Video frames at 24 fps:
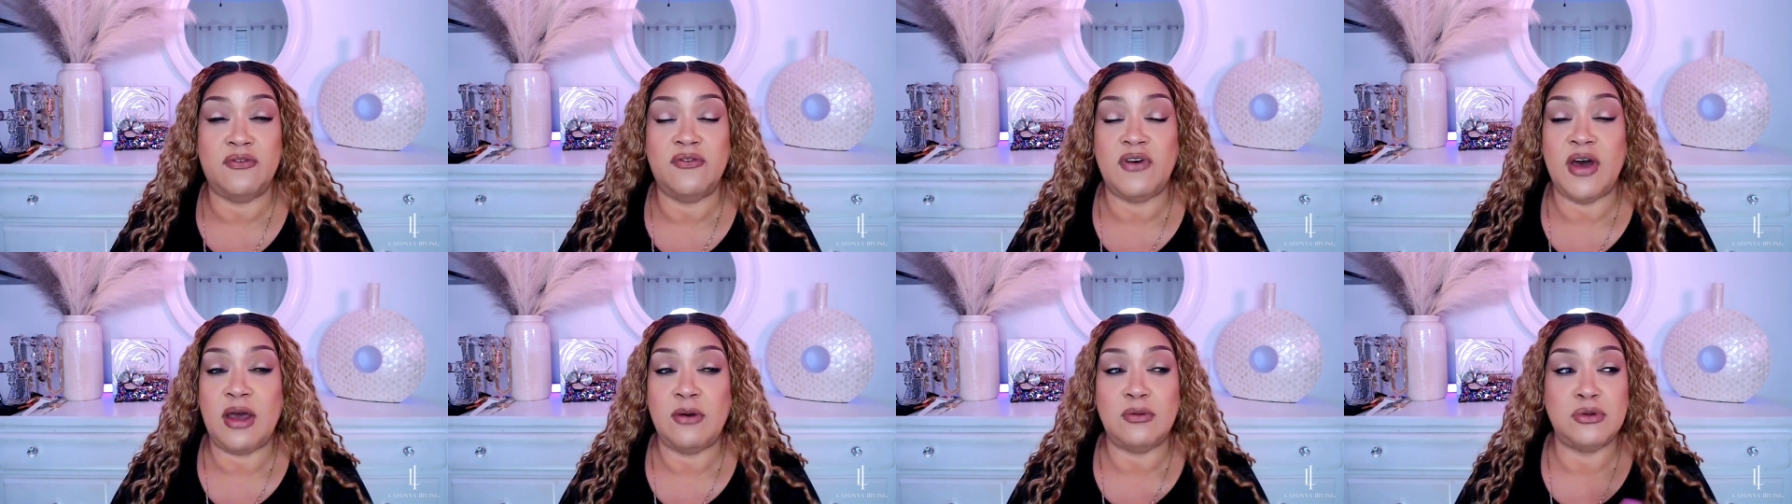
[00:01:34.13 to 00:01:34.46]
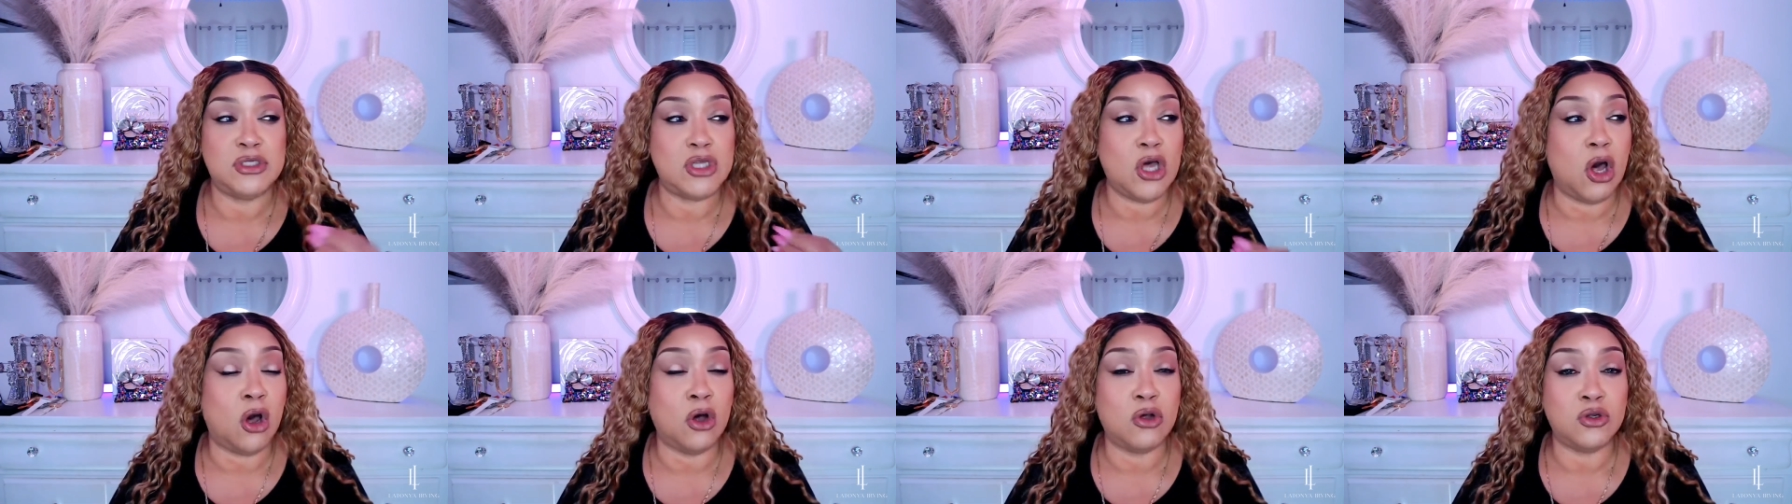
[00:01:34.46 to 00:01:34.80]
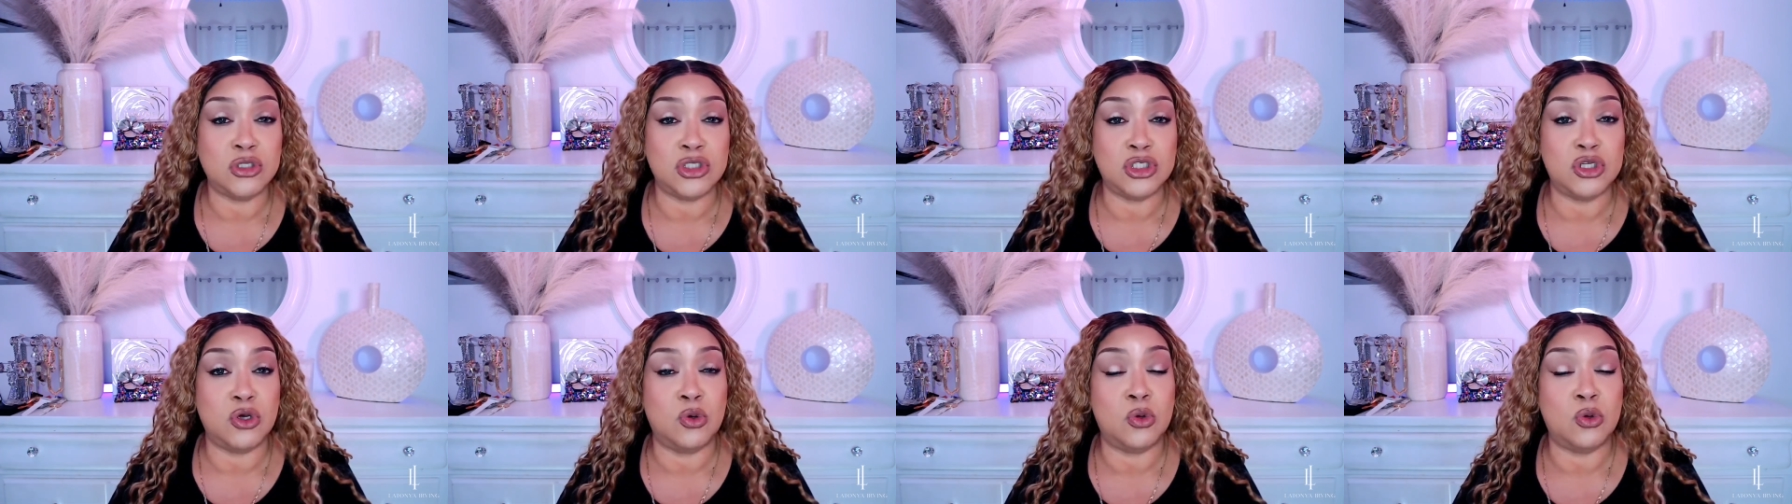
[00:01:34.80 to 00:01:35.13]
I was
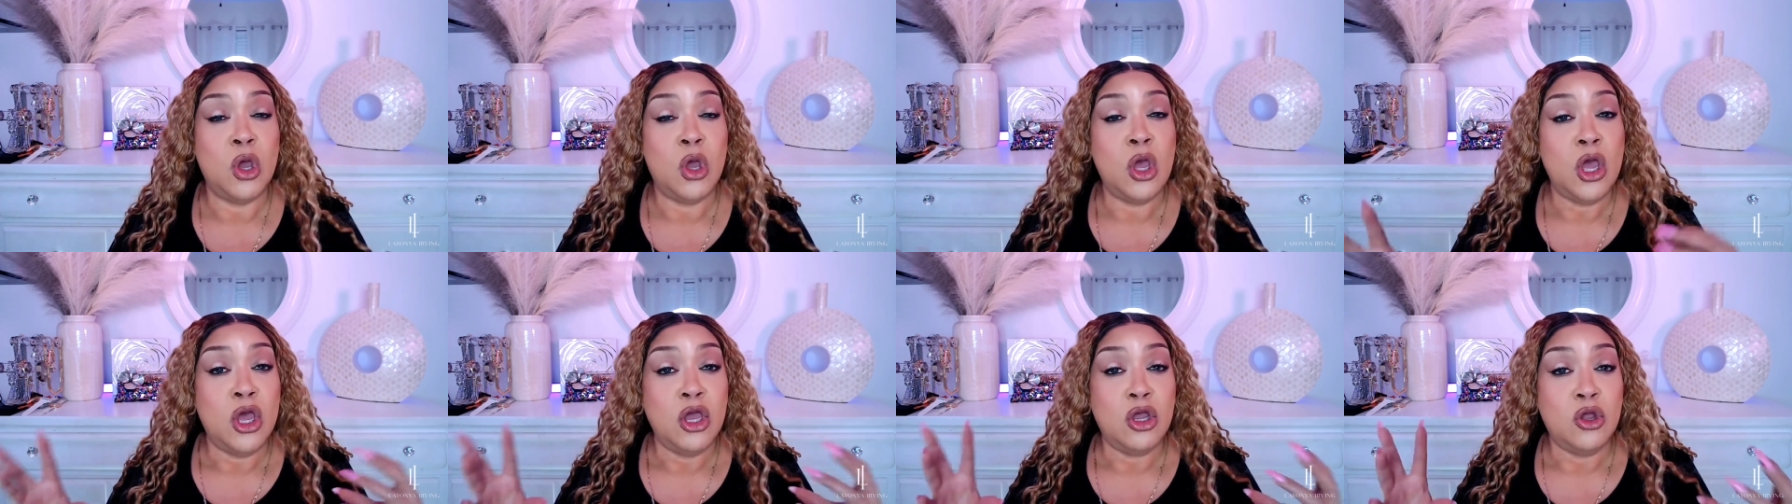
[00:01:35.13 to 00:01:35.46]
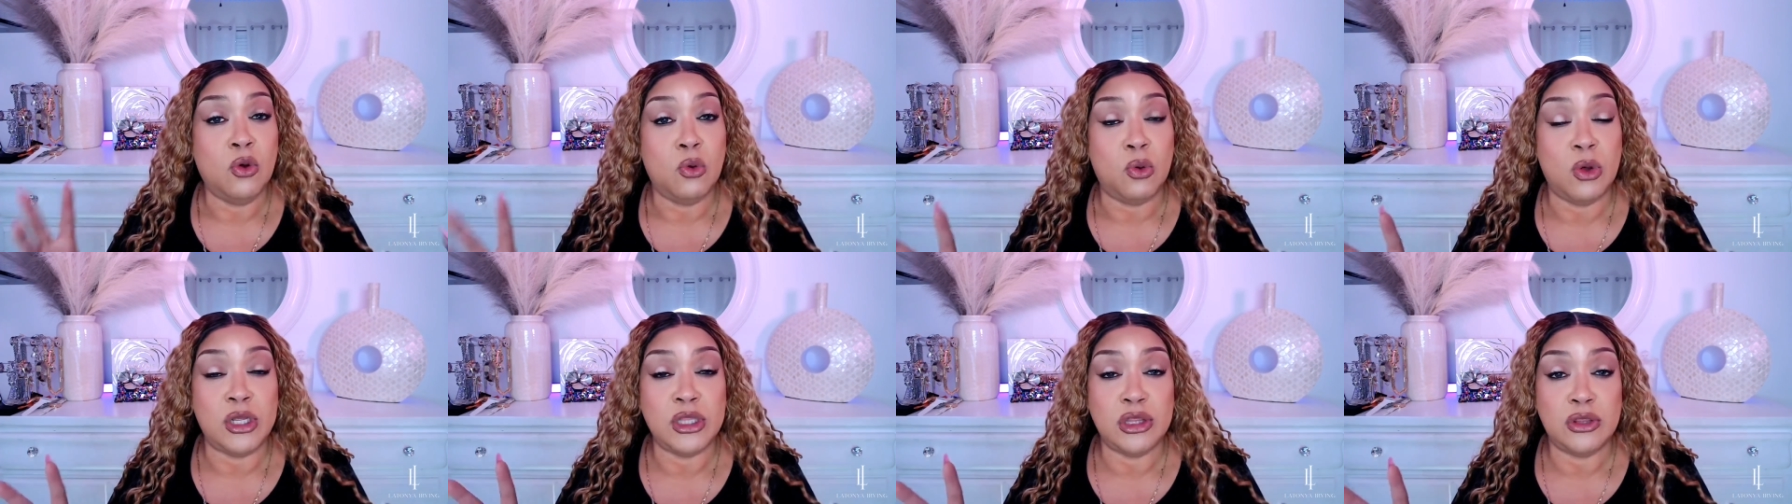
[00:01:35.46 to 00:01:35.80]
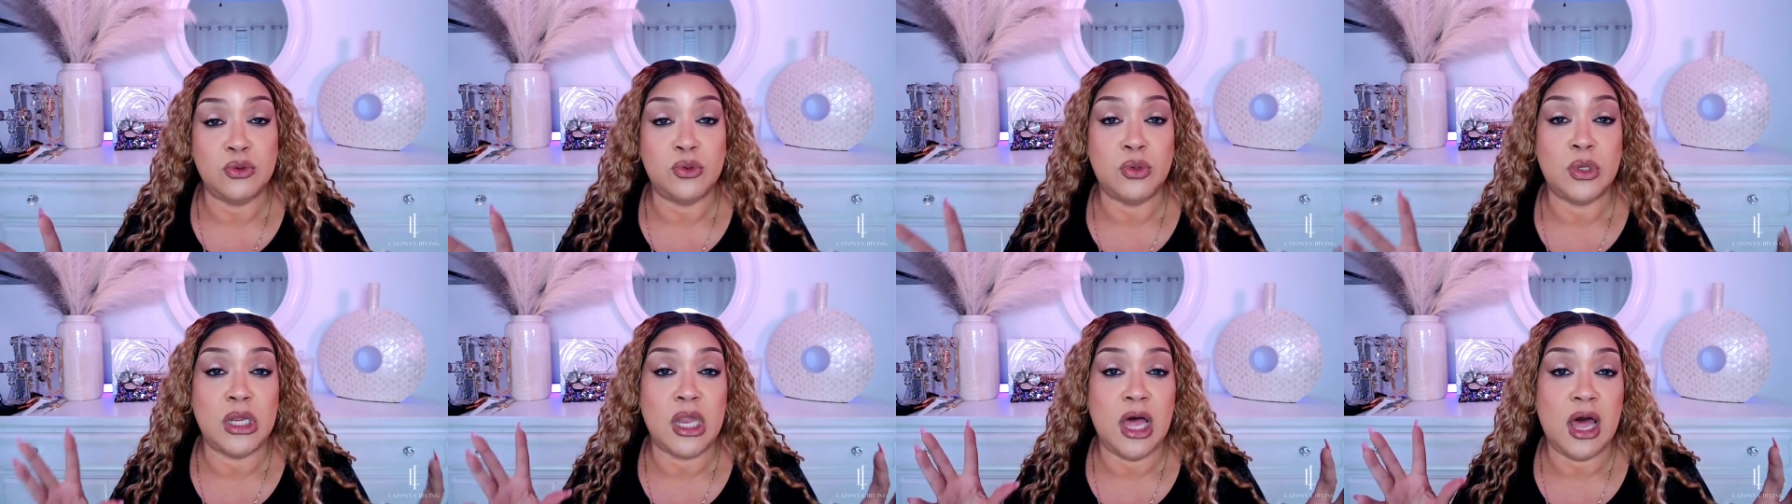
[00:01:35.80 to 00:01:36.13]
also going
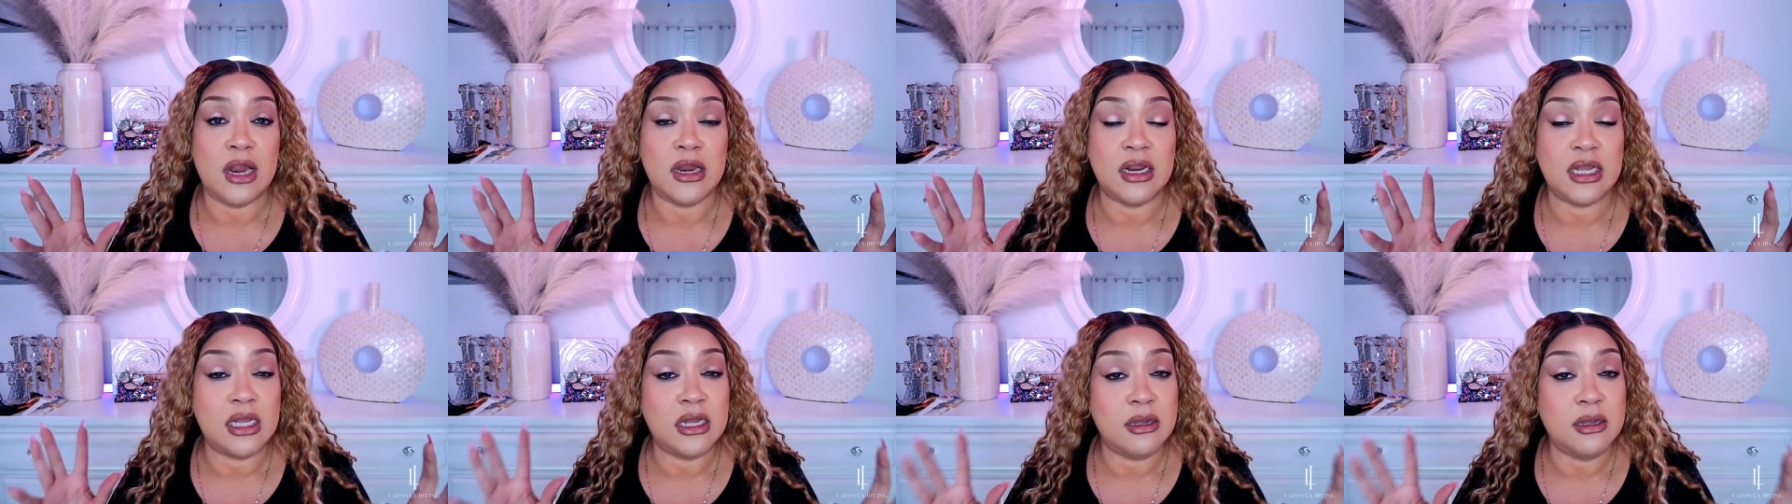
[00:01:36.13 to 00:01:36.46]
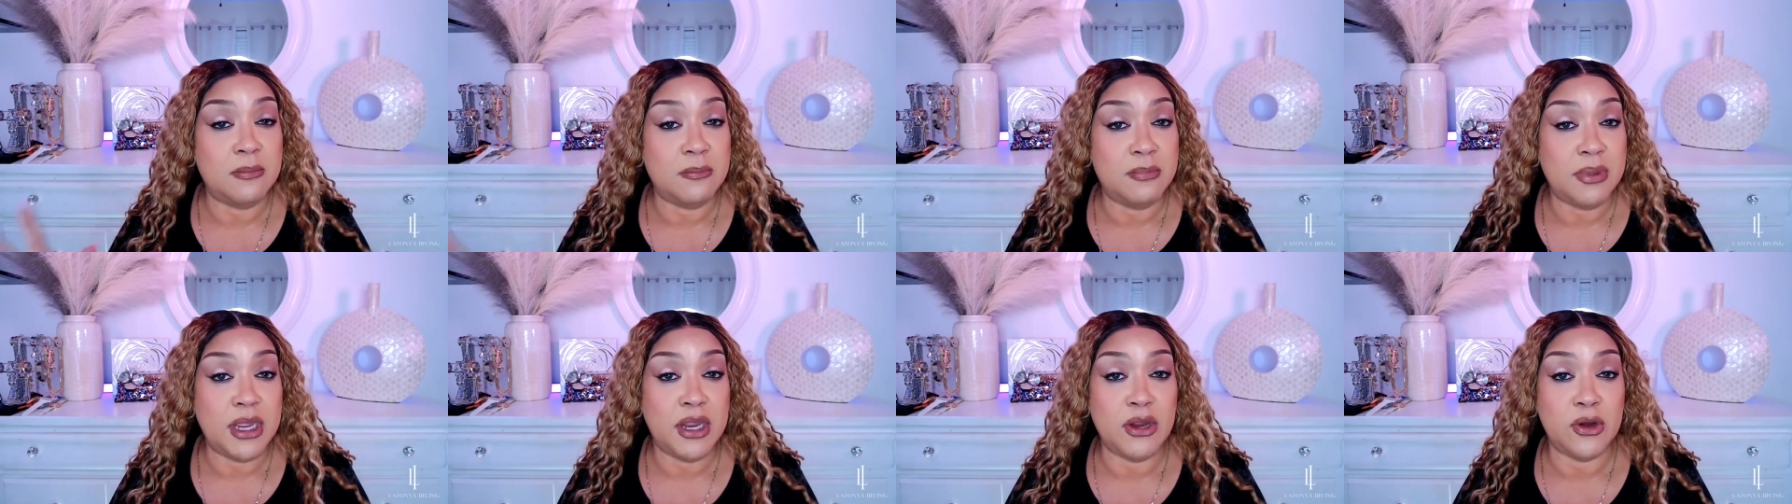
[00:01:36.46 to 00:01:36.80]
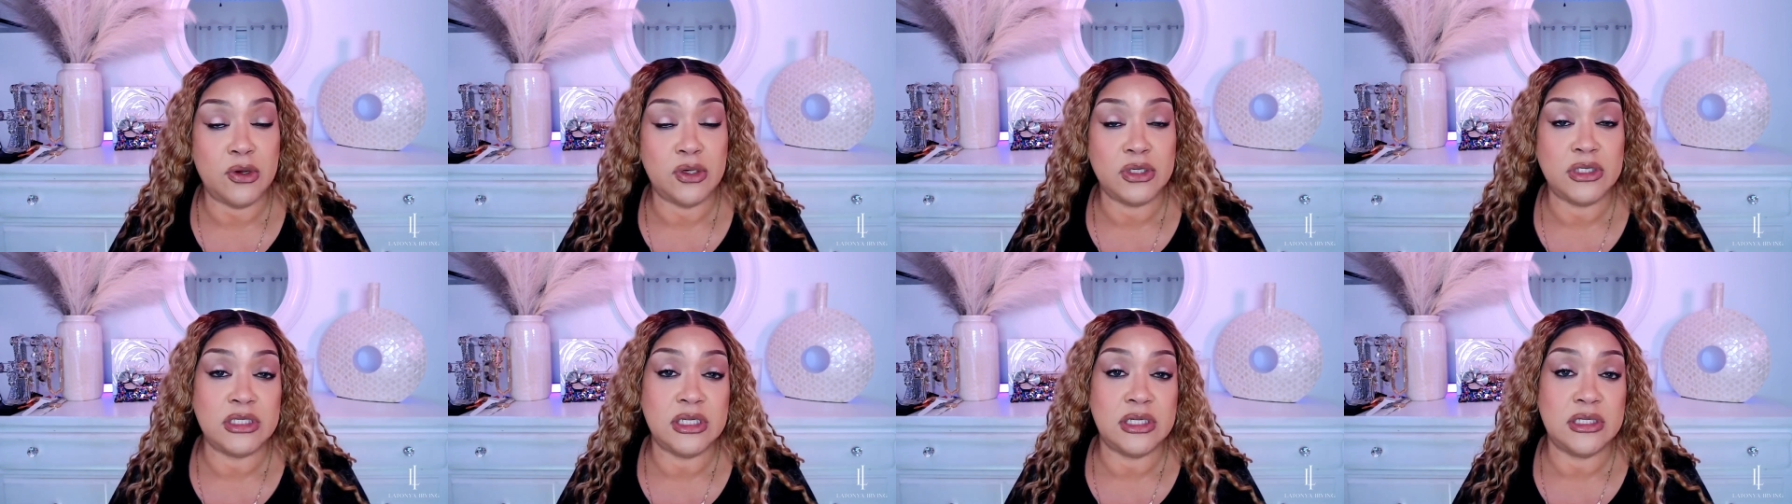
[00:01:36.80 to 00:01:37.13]
through a lot of
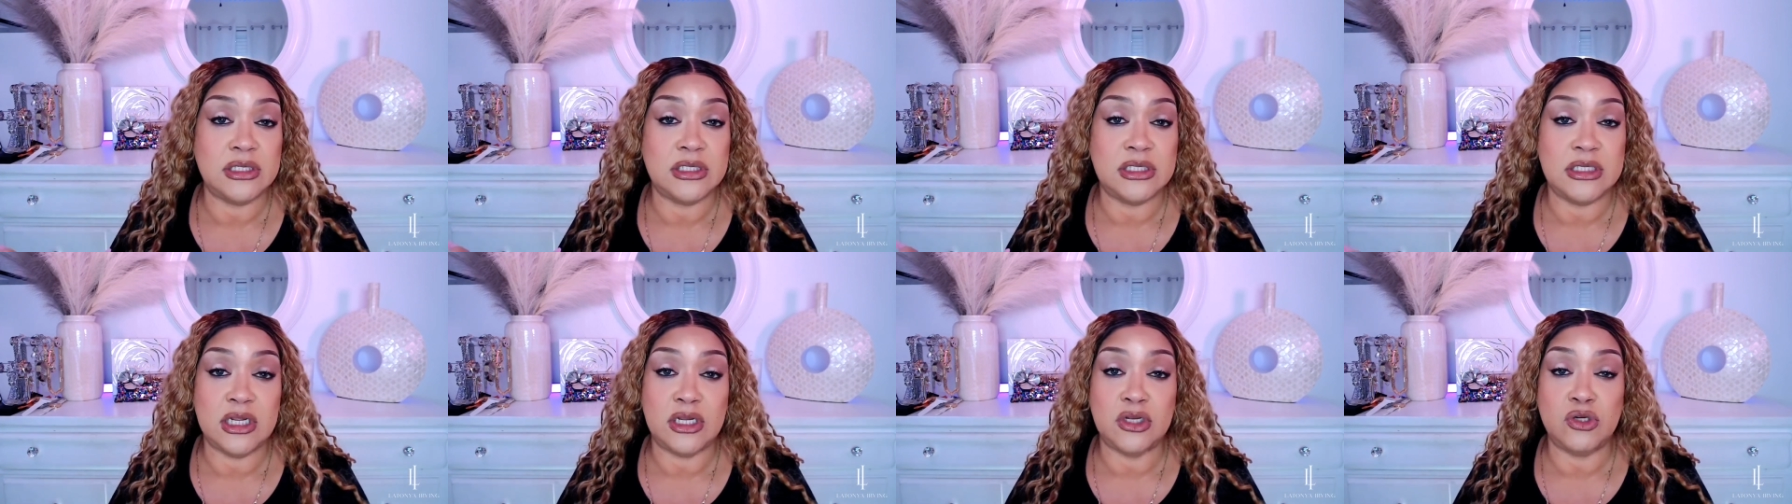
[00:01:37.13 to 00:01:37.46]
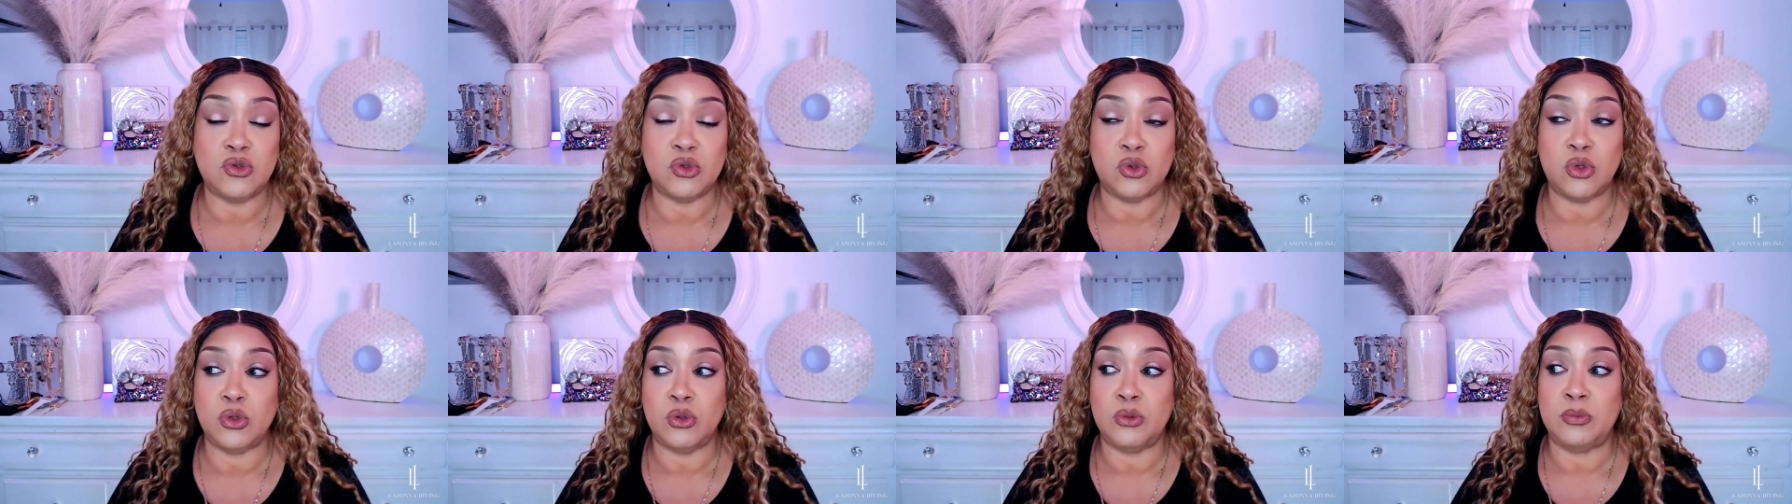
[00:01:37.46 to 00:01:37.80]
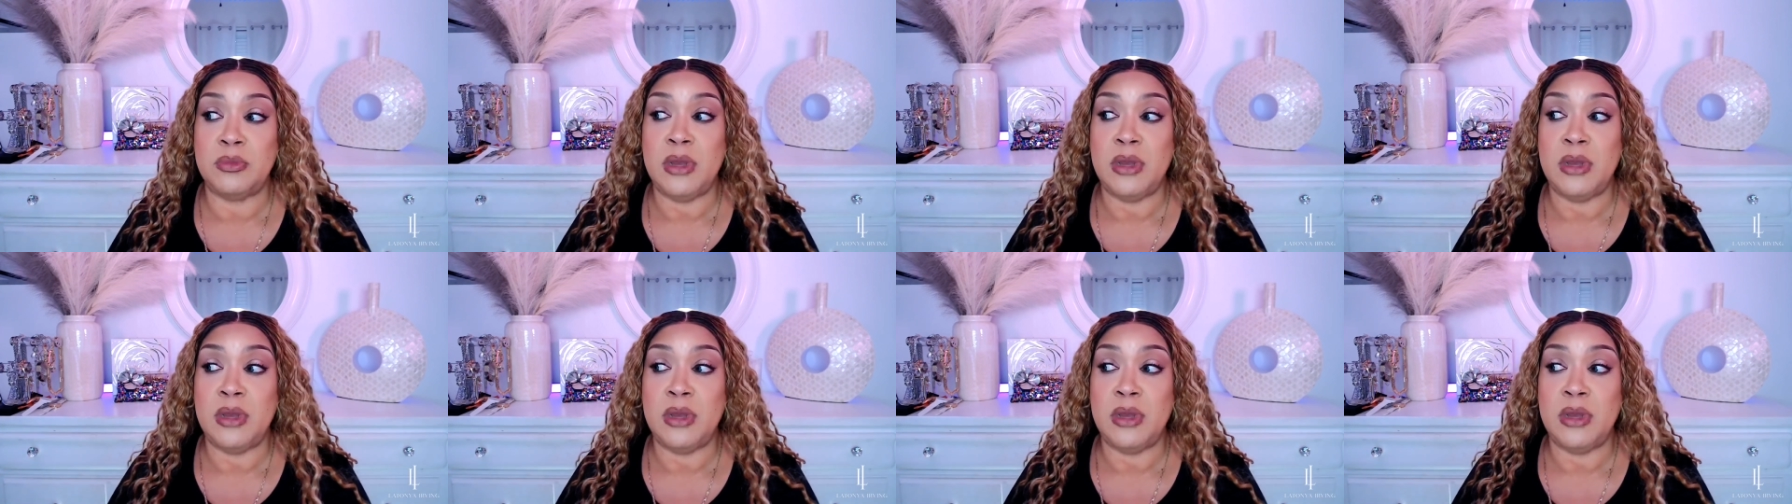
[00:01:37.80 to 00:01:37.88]
comparison syndrome